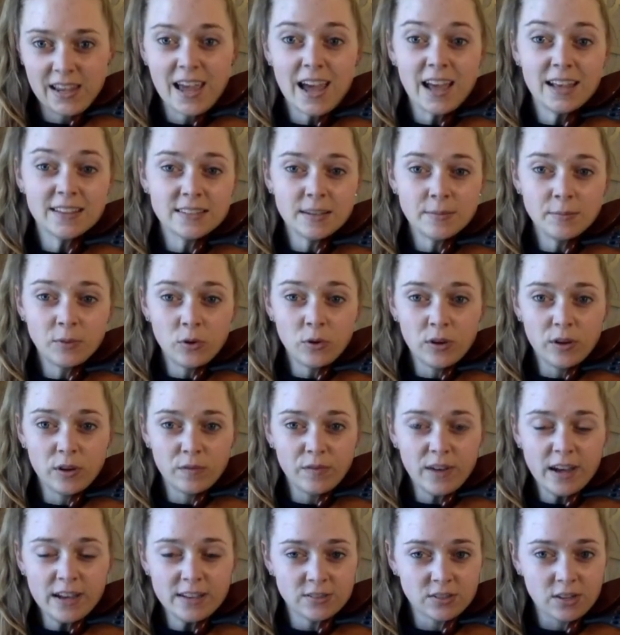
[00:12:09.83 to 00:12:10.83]
As I'm going
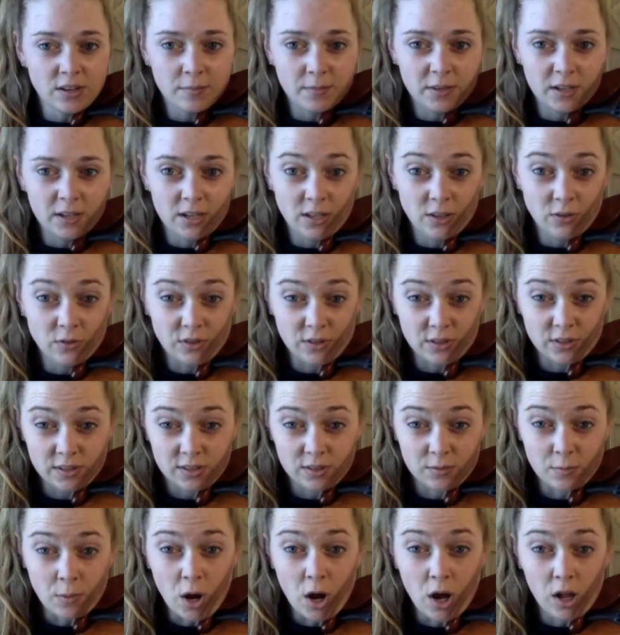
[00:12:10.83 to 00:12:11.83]
faster, I'm going to use a
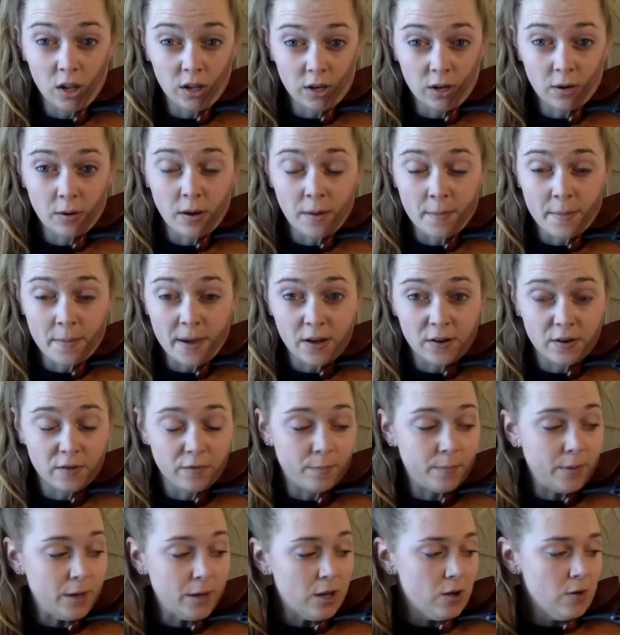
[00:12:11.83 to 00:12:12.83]
smaller amount
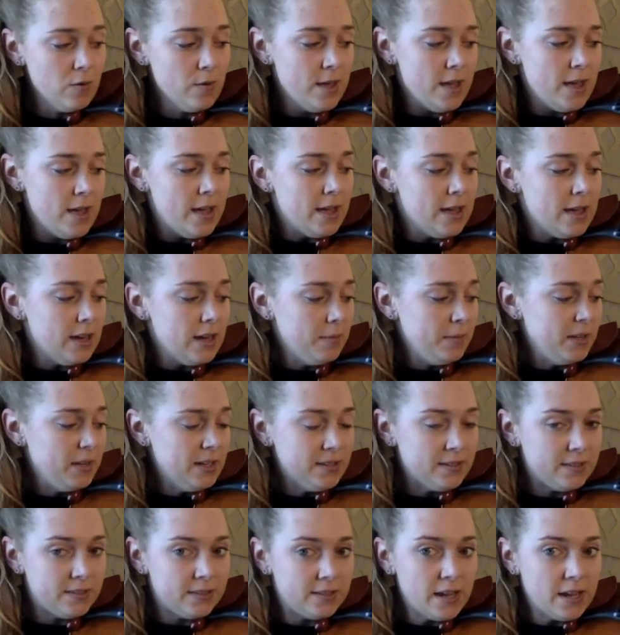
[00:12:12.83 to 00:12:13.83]
of bow, and I'm going
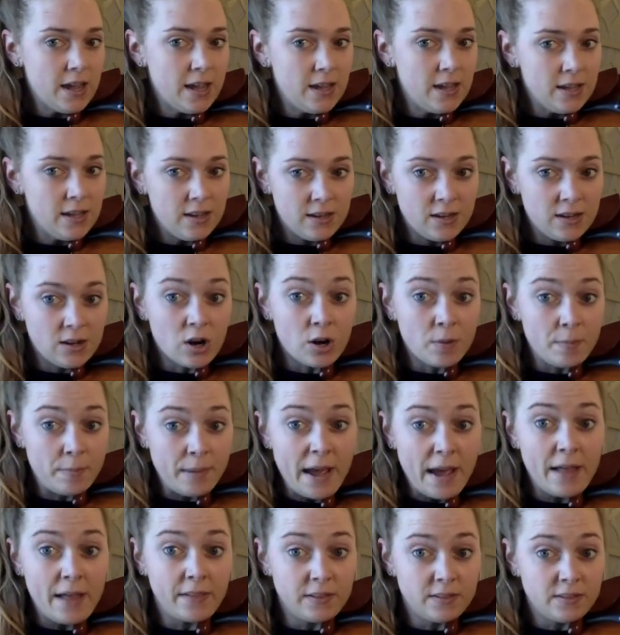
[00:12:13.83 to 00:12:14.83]
to stay in our
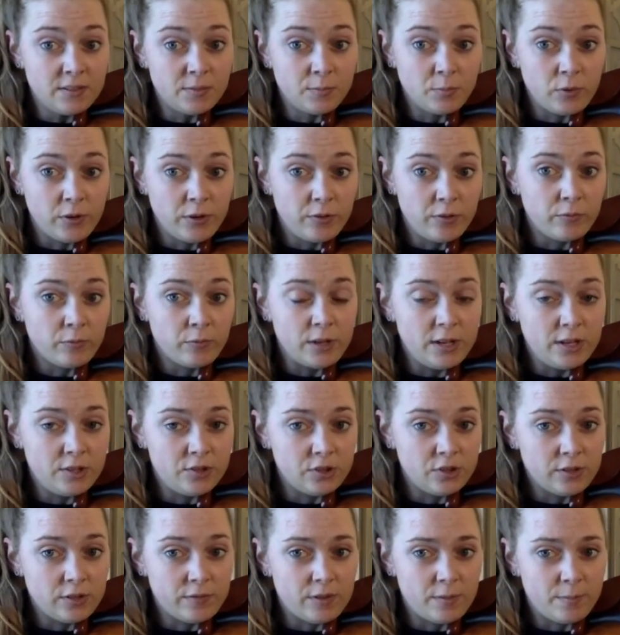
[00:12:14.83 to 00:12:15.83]
balance point
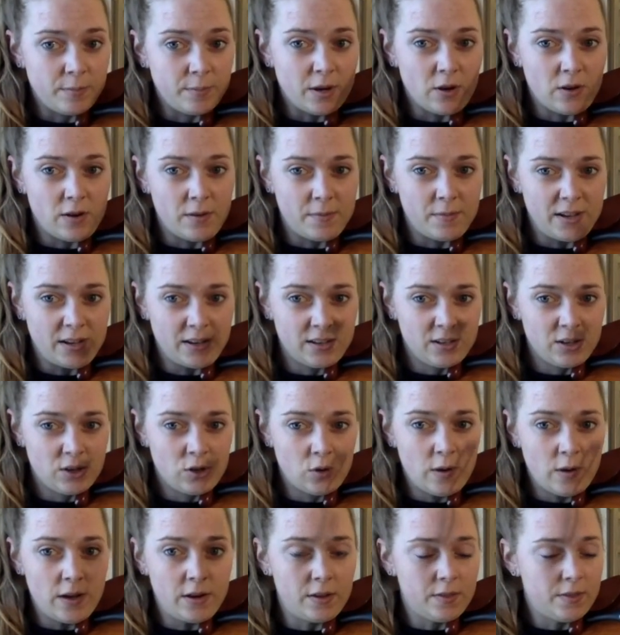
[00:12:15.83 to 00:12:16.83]
region of the bow. I'm not going to
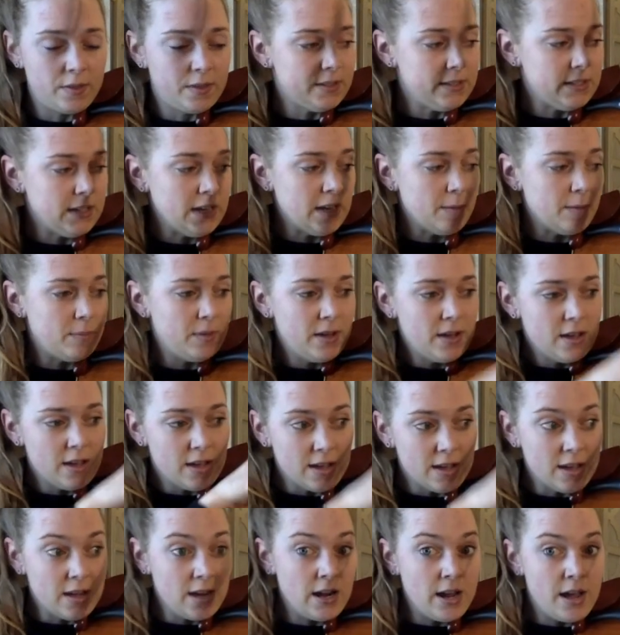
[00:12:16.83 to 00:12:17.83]
go out at the tip,
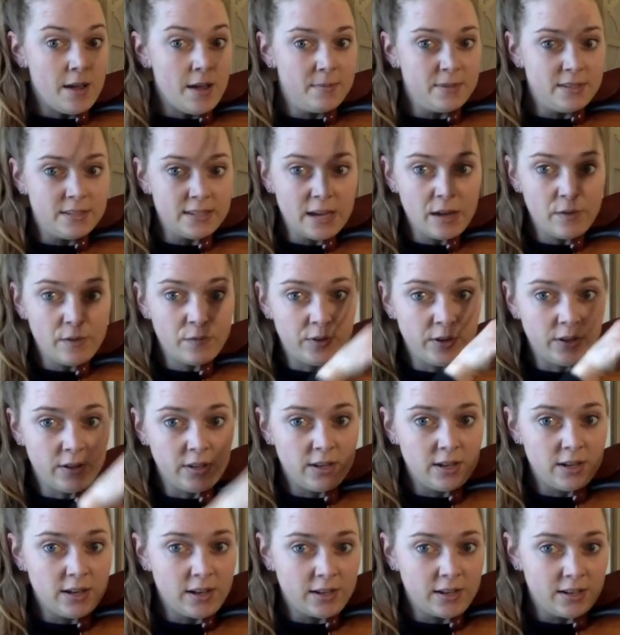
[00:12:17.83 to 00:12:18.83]
and I'm definitely
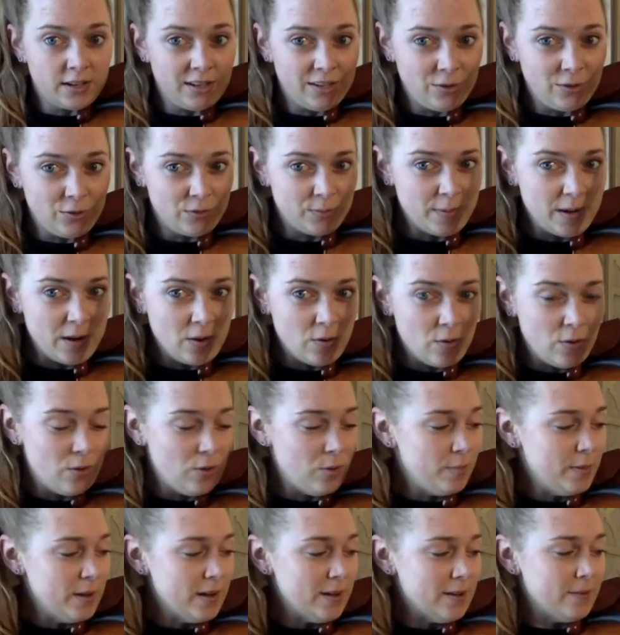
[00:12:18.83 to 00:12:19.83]
not going to use my
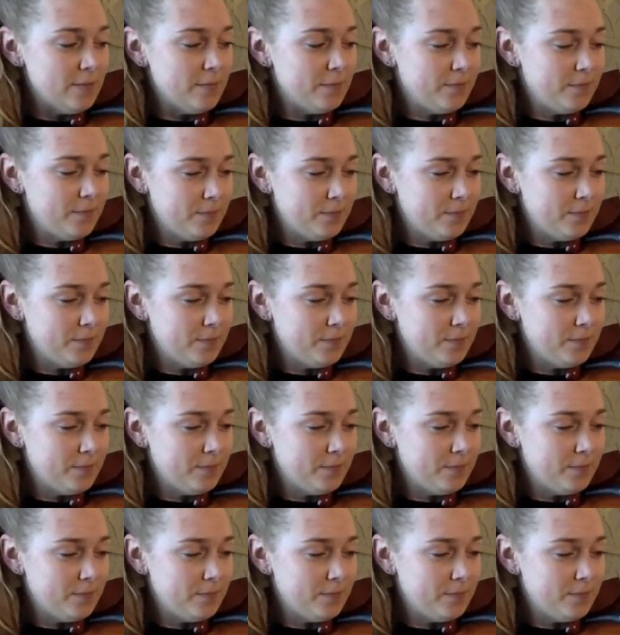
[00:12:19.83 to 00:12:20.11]
whole bow.